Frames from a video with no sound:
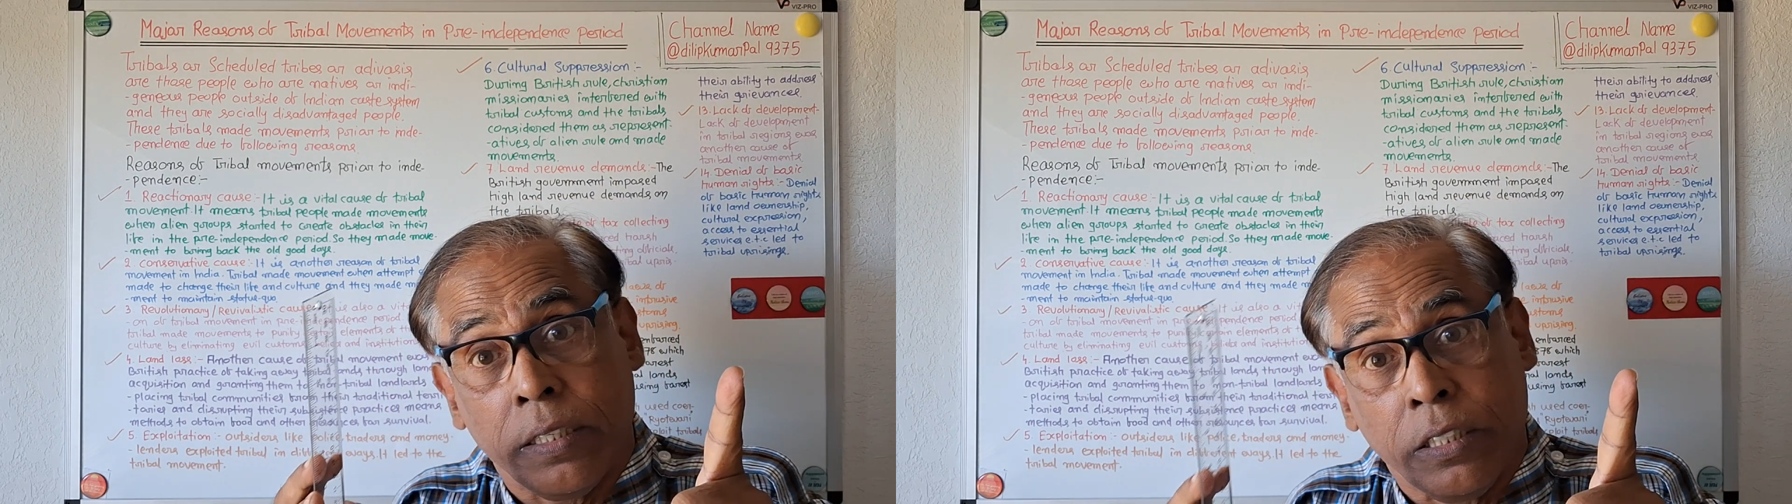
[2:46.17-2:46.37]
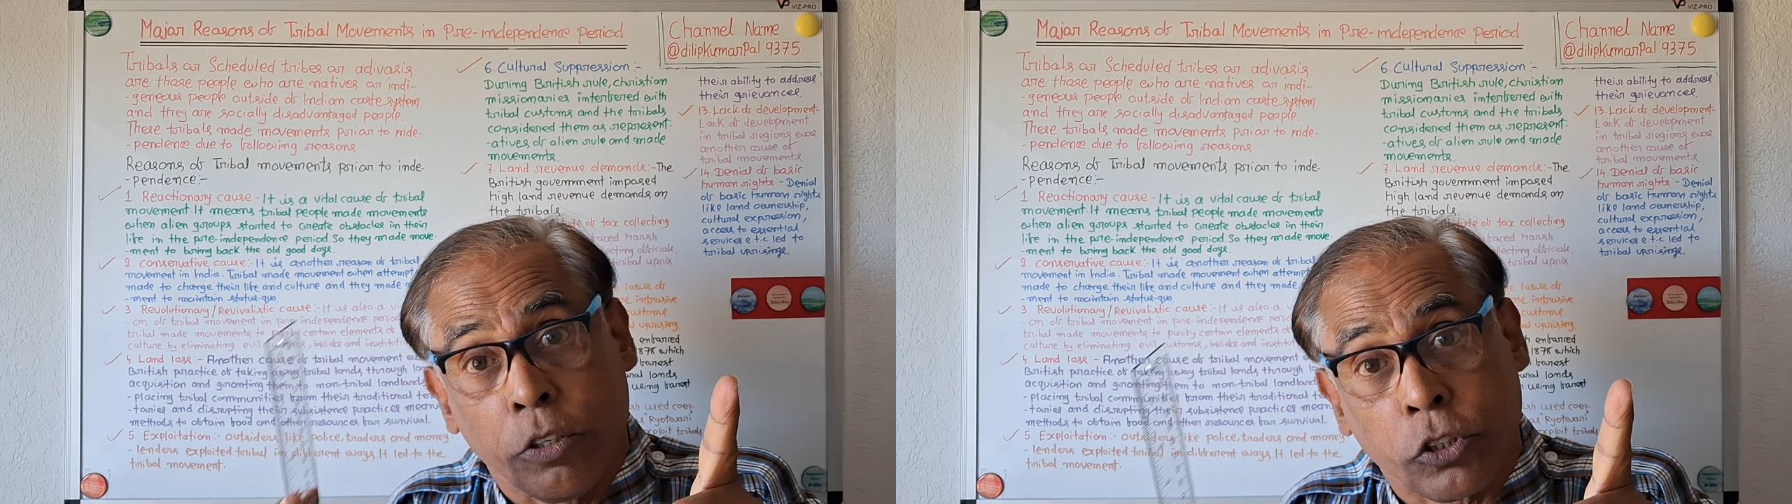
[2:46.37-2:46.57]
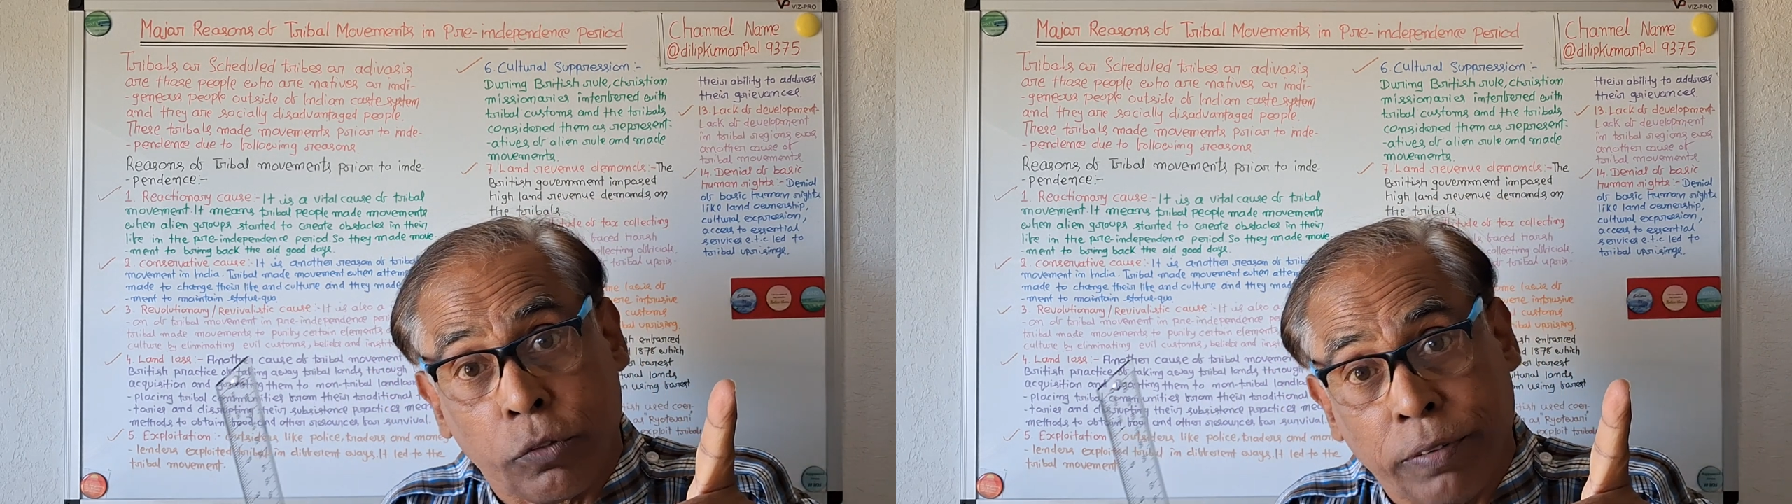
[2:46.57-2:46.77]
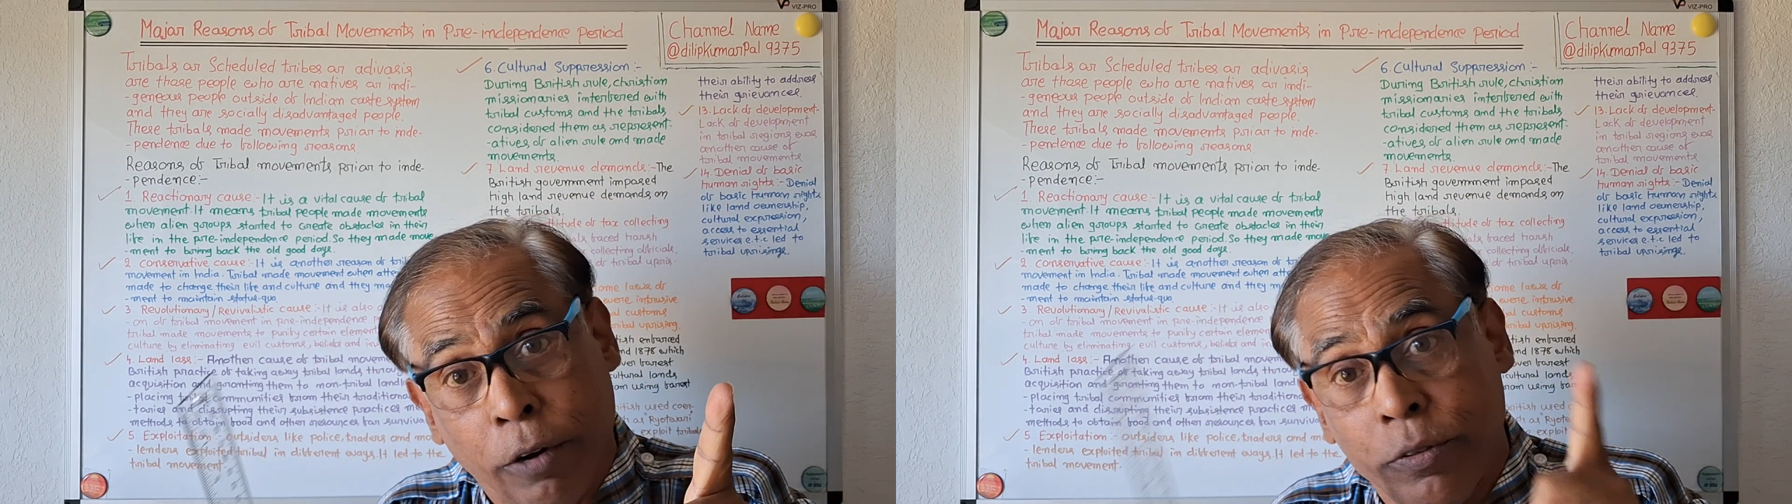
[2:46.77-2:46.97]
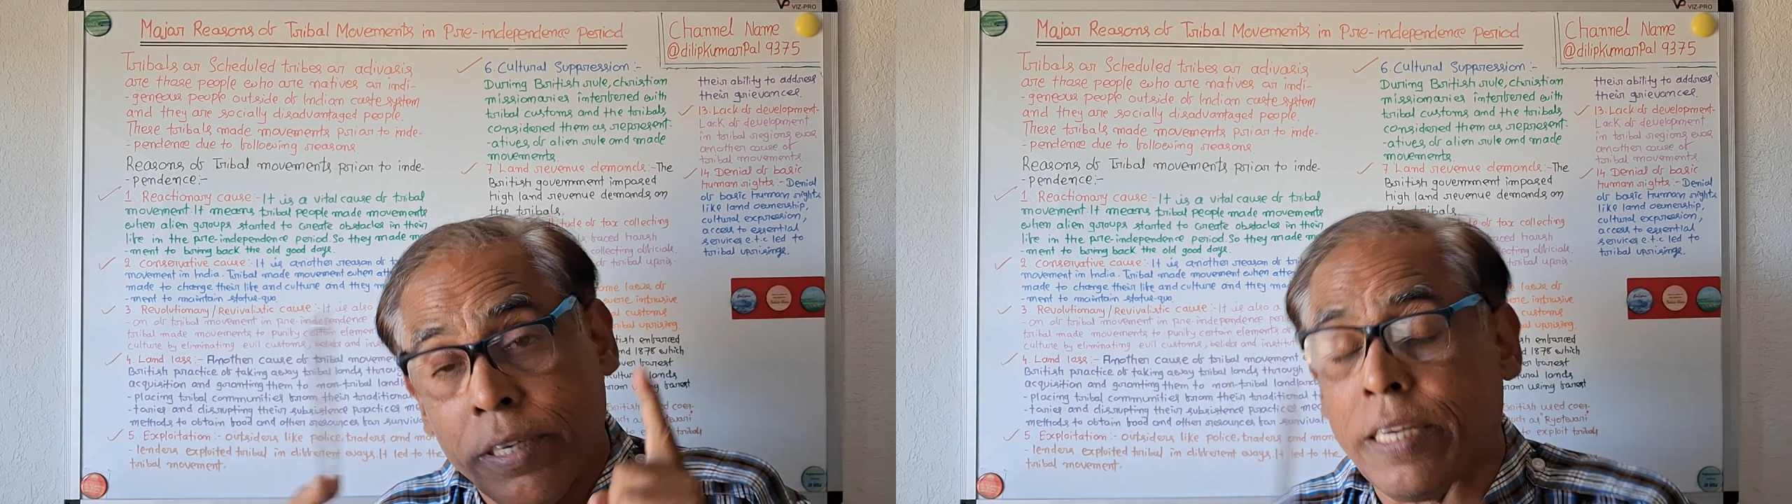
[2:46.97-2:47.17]
is also
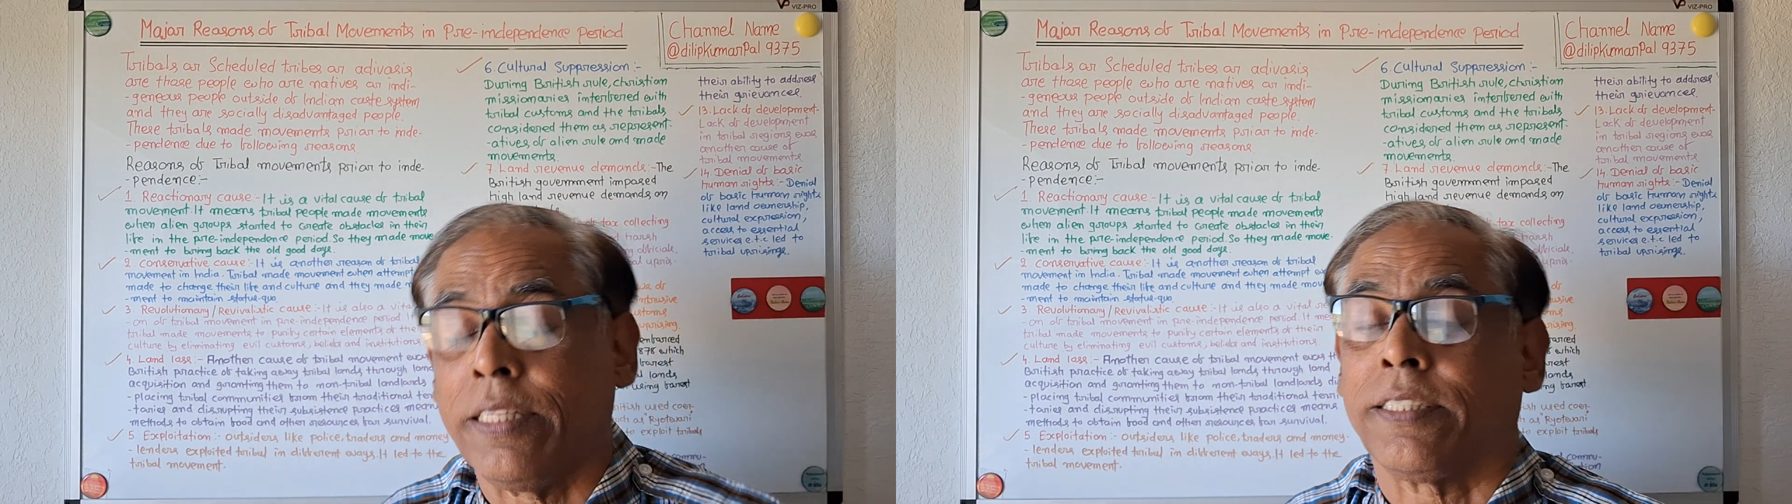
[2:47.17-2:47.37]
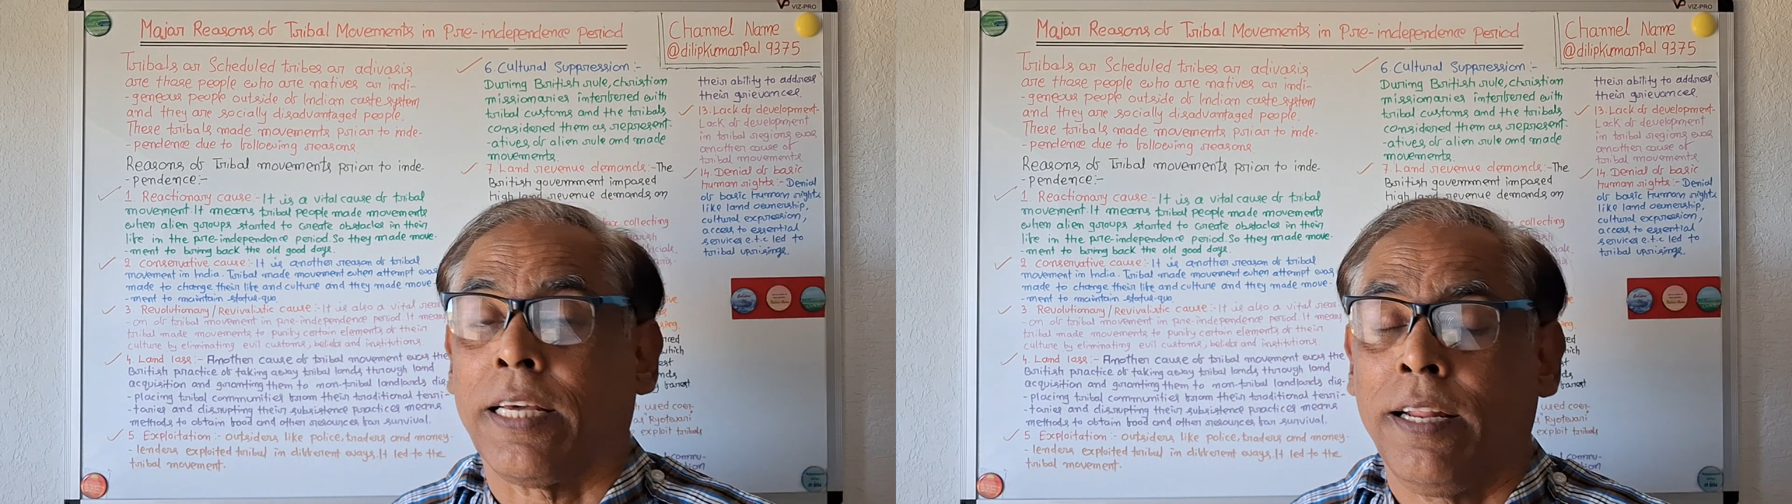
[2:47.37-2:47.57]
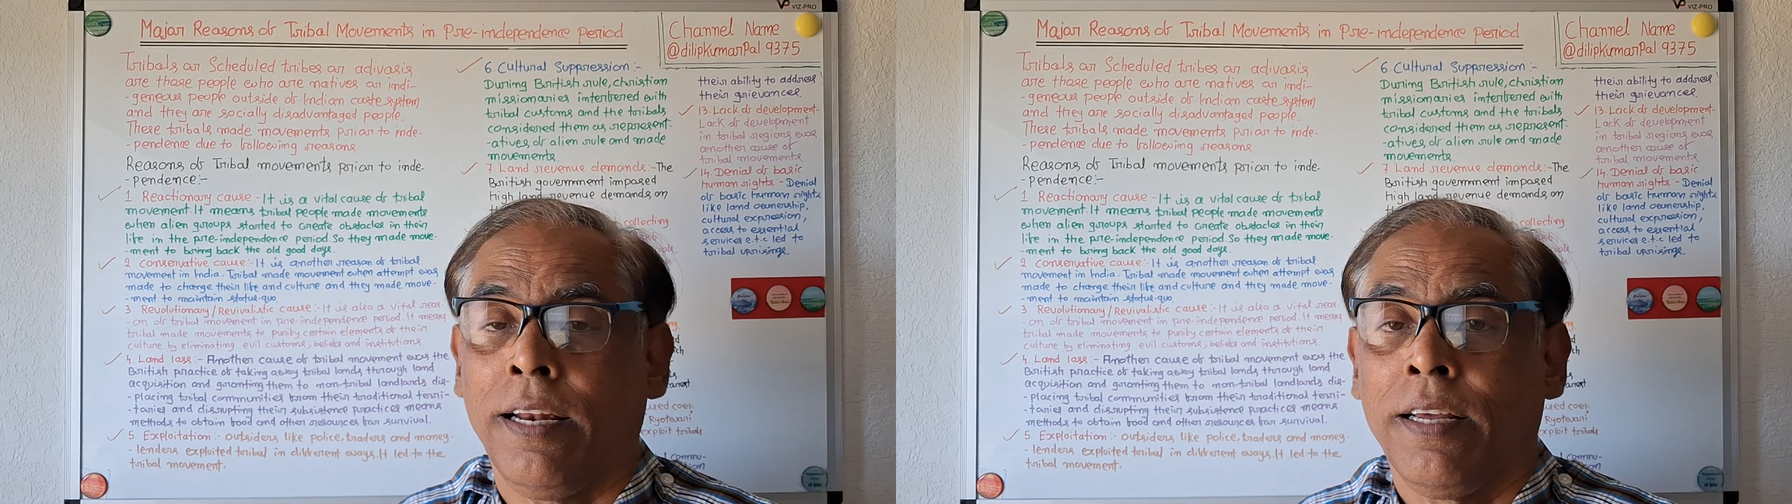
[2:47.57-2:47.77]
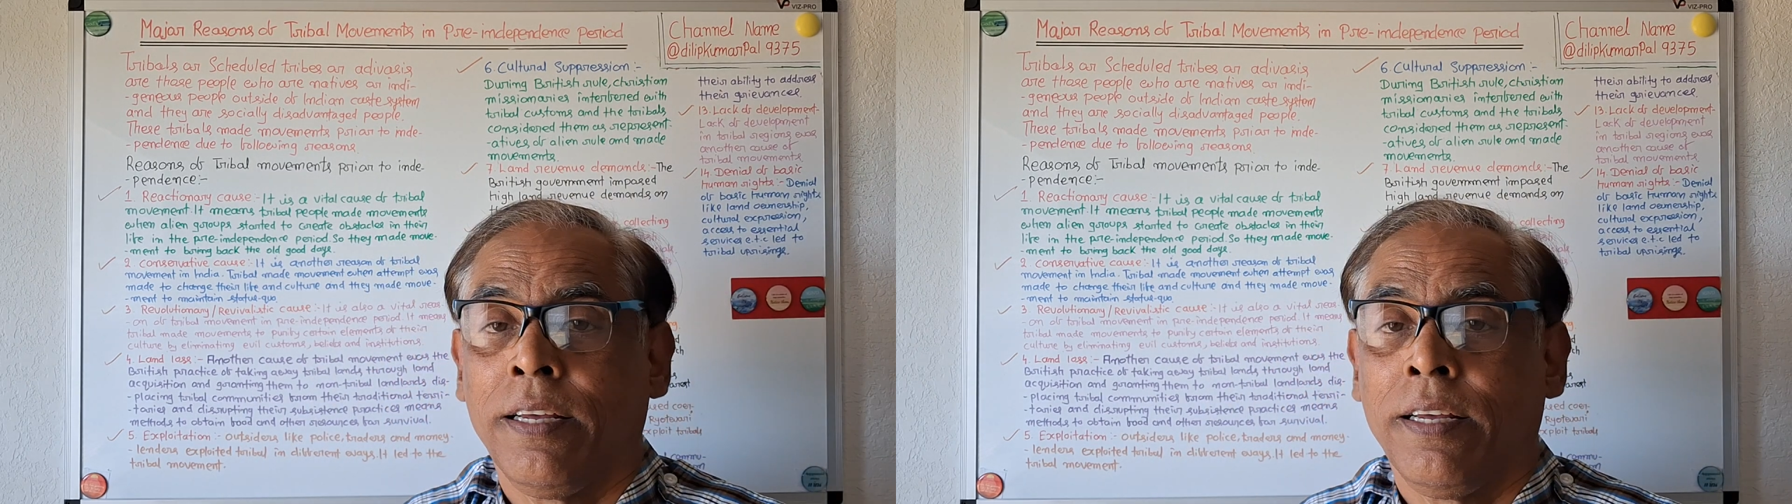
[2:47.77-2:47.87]
found in the channel.